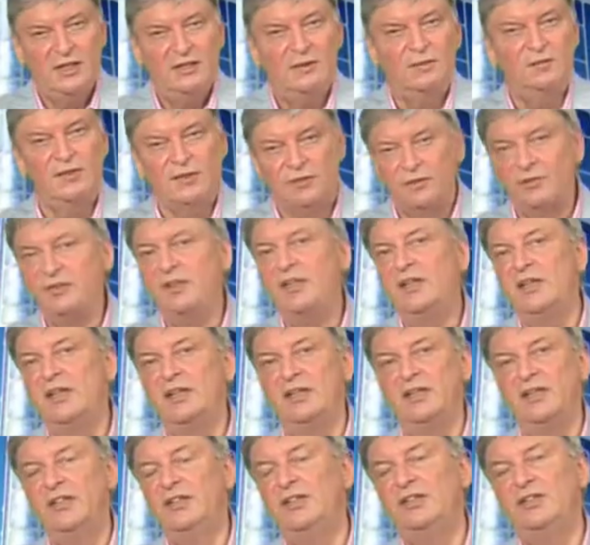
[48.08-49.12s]
we
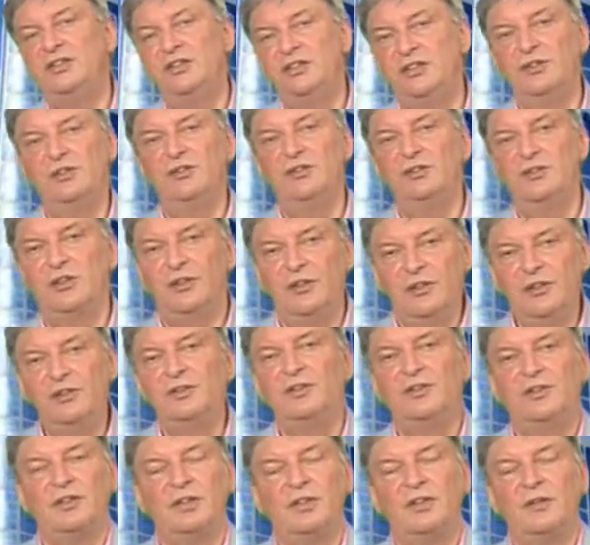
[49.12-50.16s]
really should
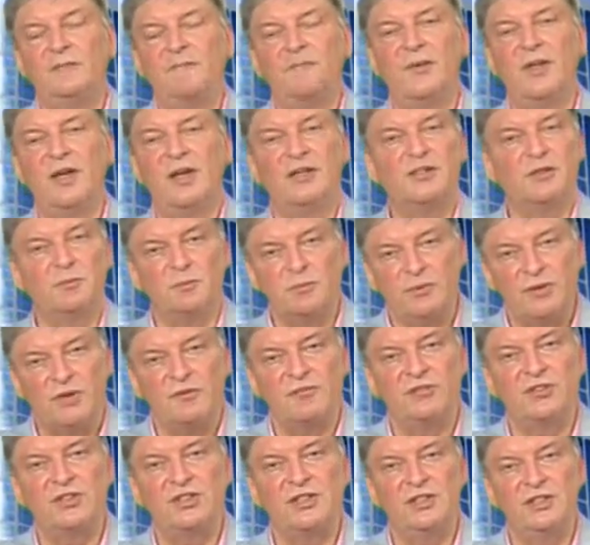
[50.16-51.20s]
look at the
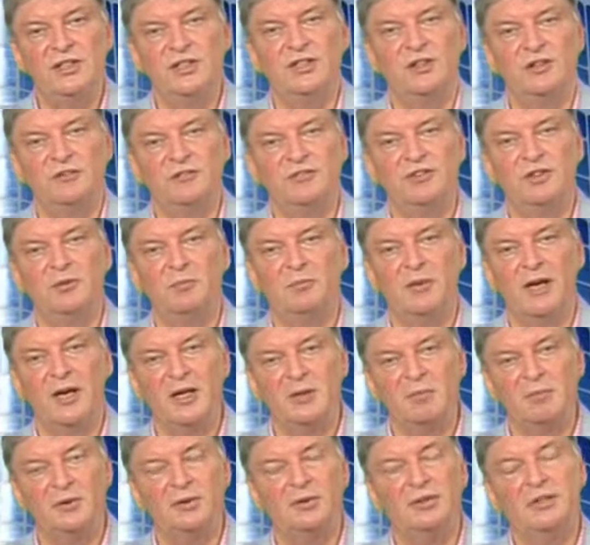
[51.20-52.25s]
prophecies of the
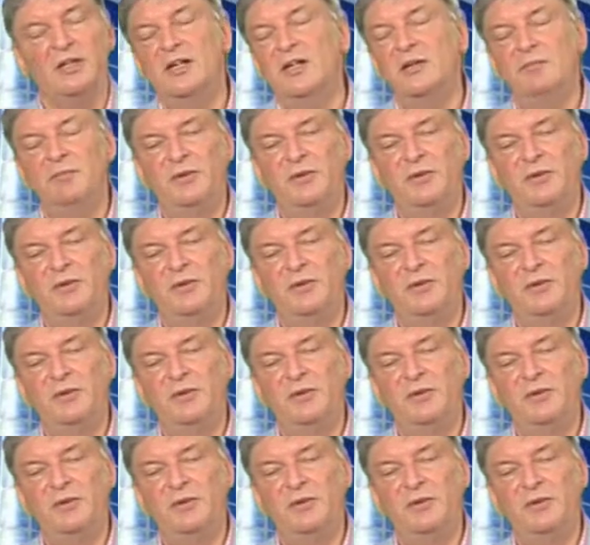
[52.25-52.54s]
Bible,